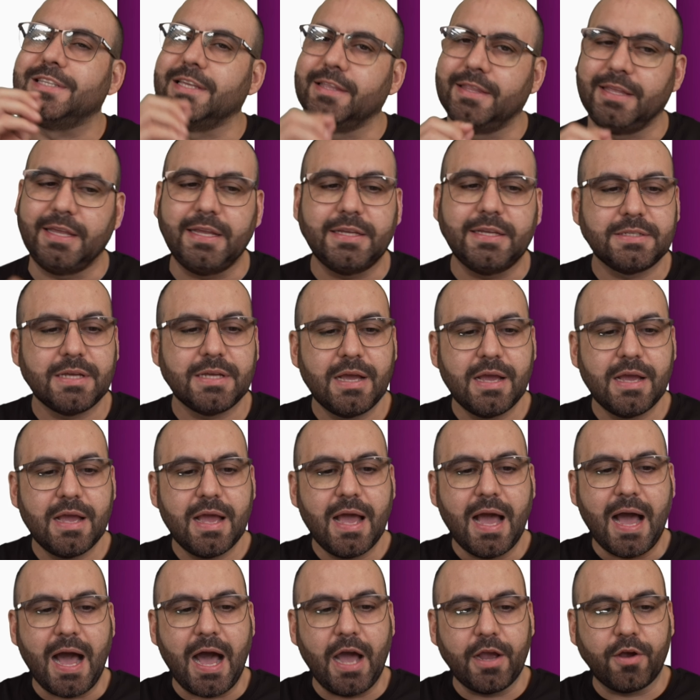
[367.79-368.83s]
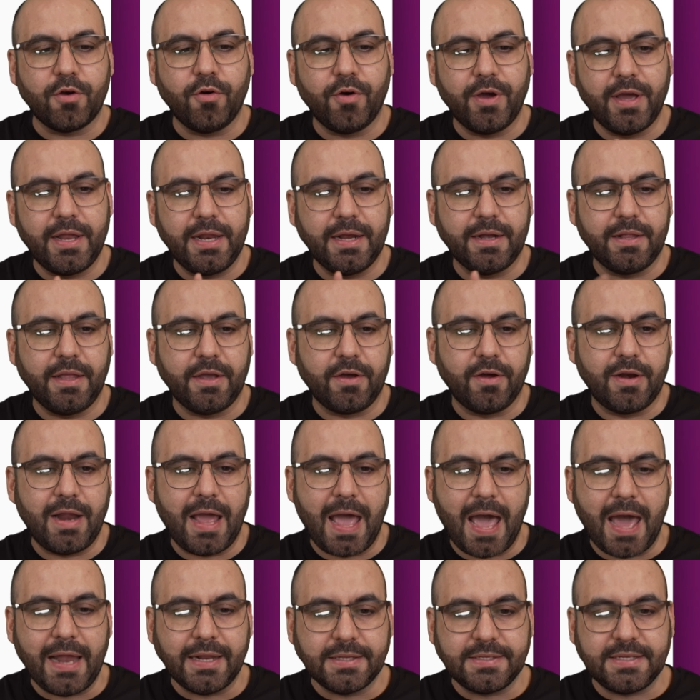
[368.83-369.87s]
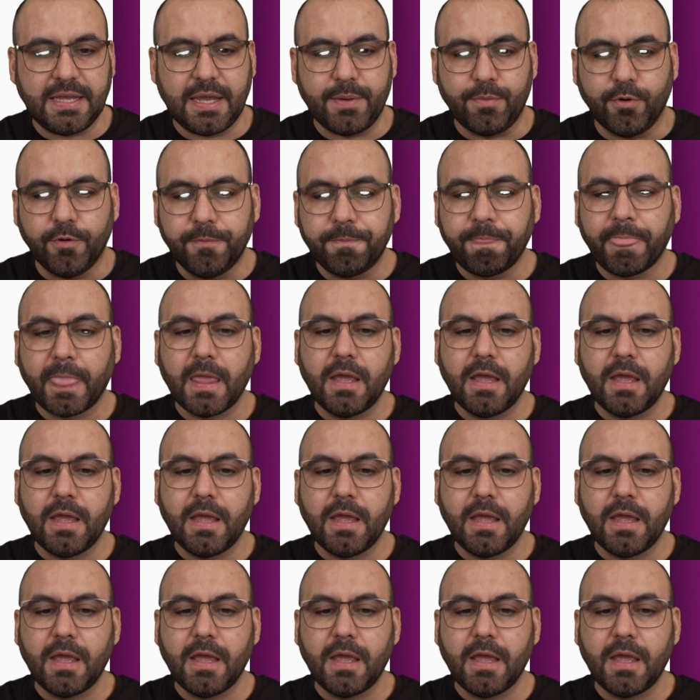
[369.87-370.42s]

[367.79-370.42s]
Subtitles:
to these, I go ahead and click on Add a Table.